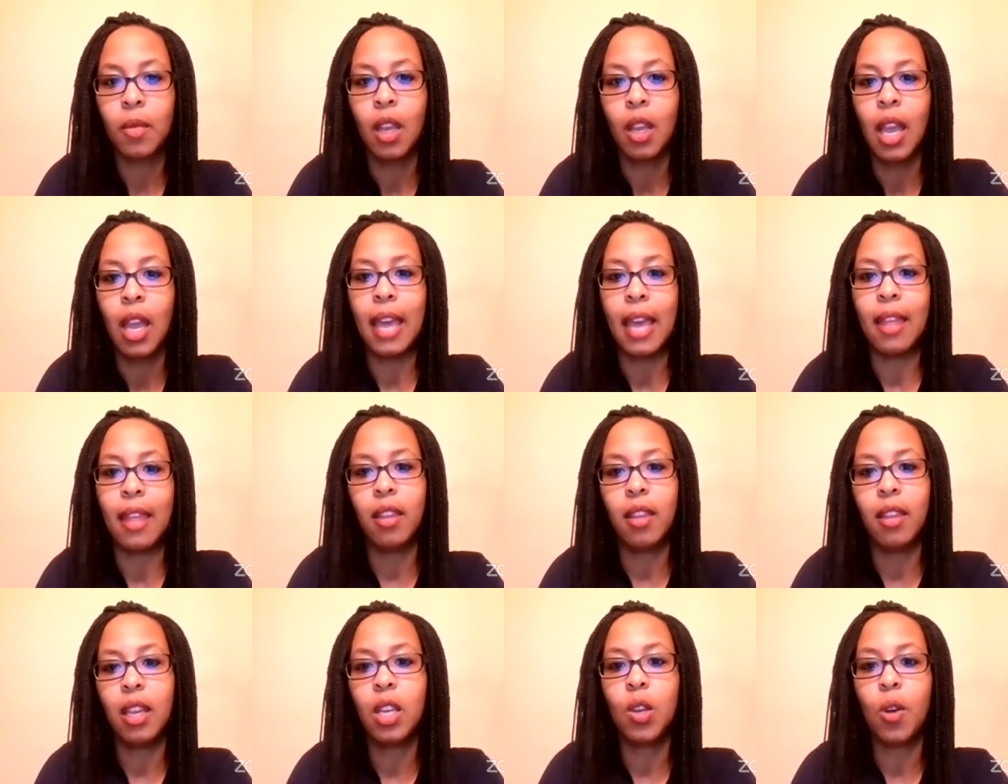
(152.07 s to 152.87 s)
And then
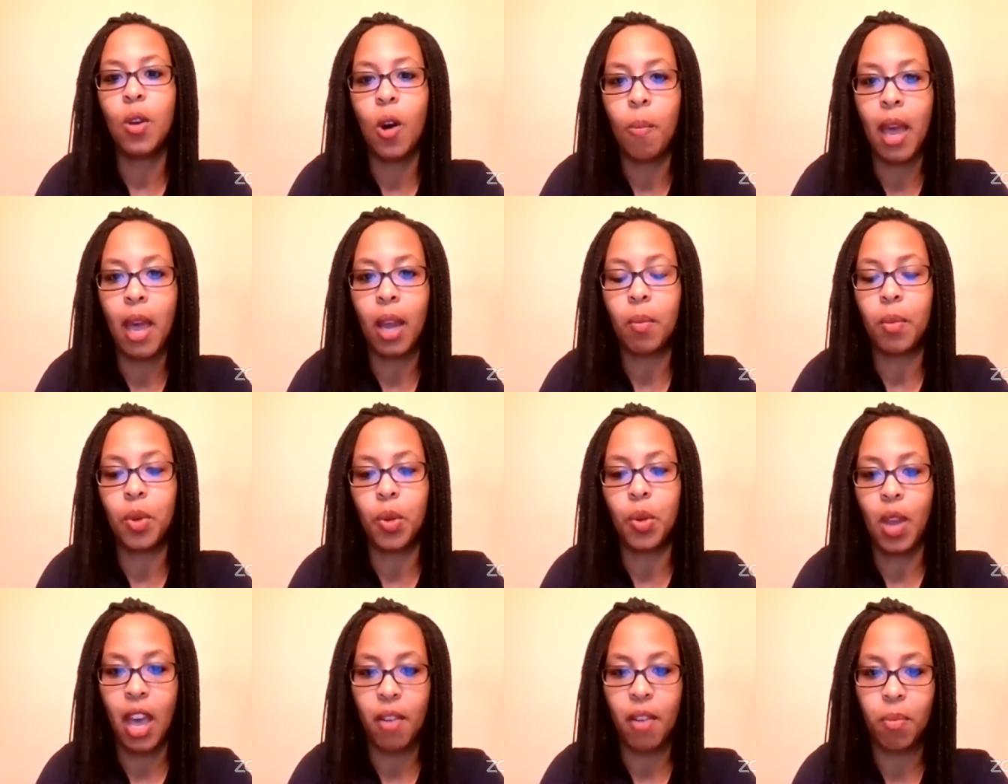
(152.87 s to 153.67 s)
you go back when you
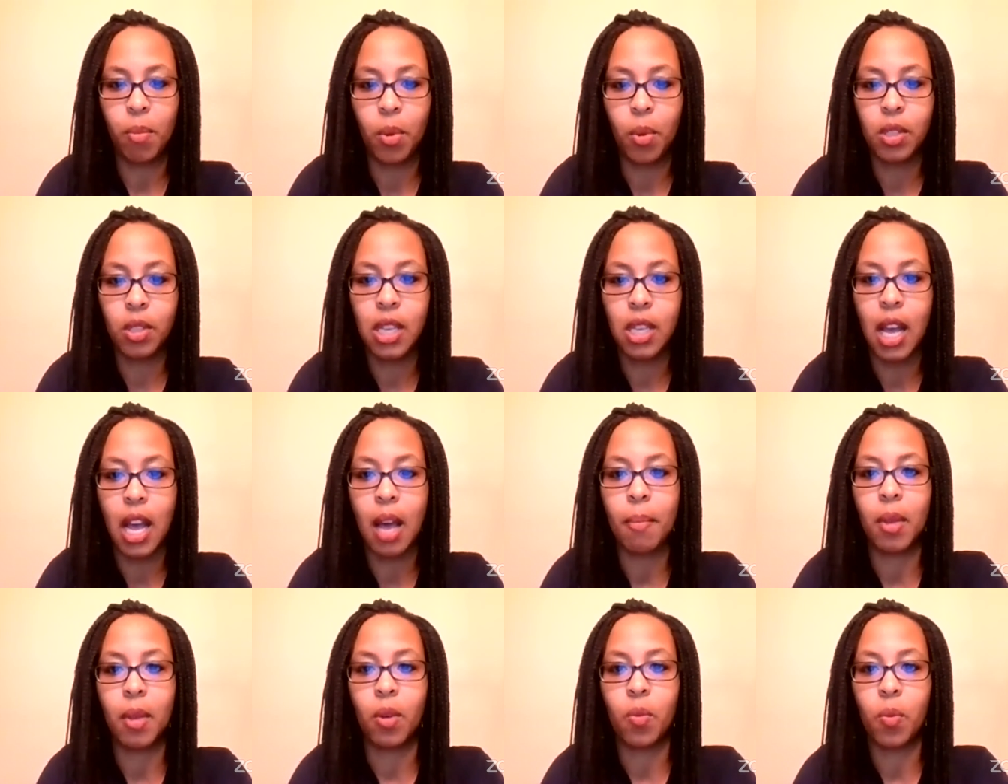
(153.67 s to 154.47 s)
have more
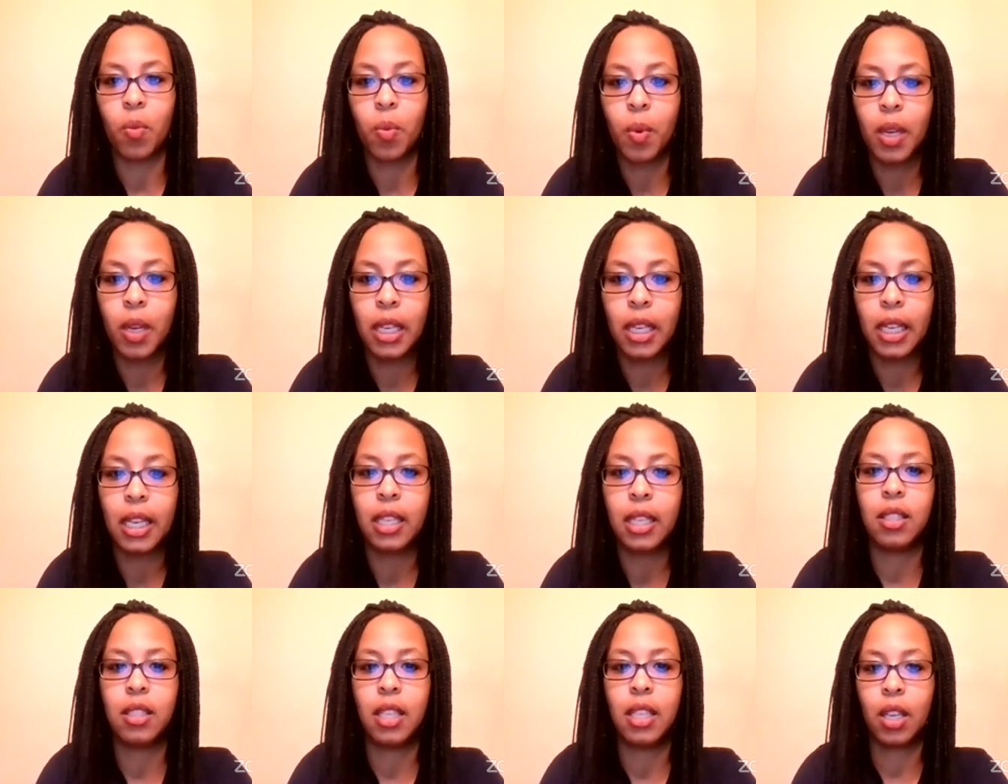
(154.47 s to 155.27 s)
time and really
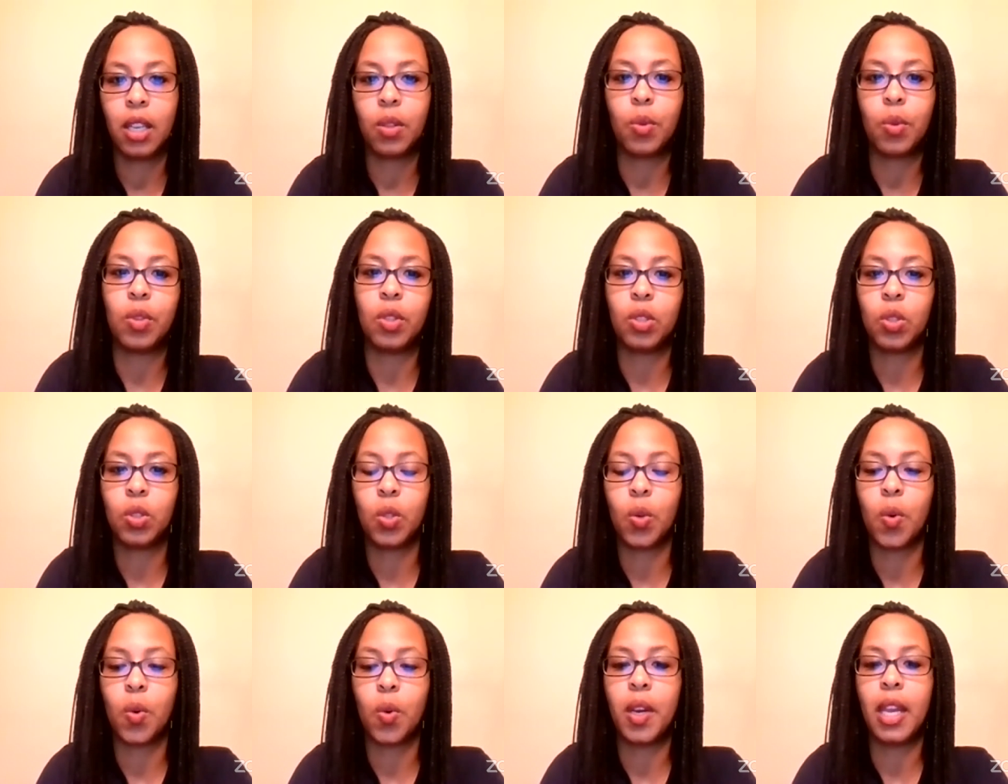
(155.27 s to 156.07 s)
dig through the
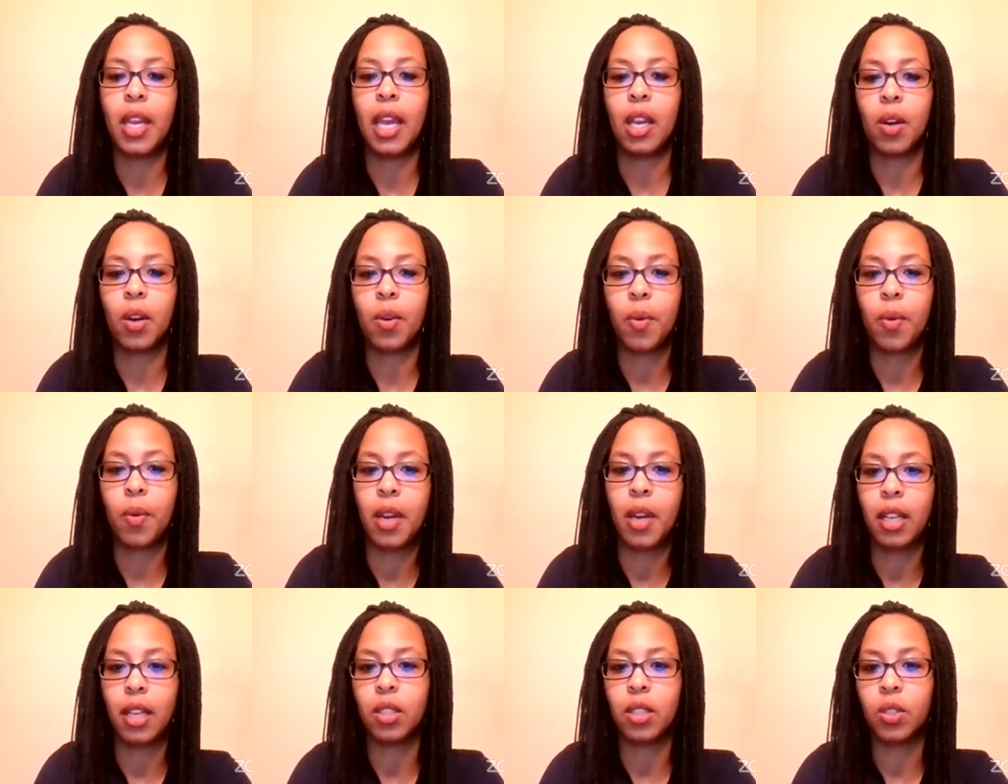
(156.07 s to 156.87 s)
story and
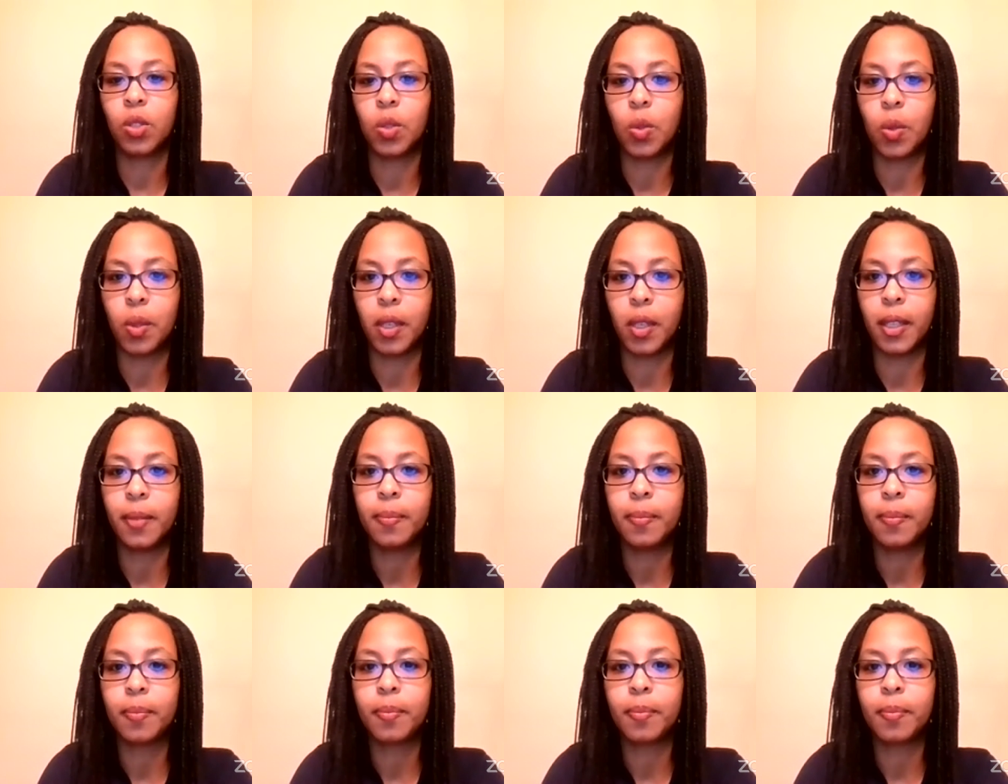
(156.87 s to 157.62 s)
create the story.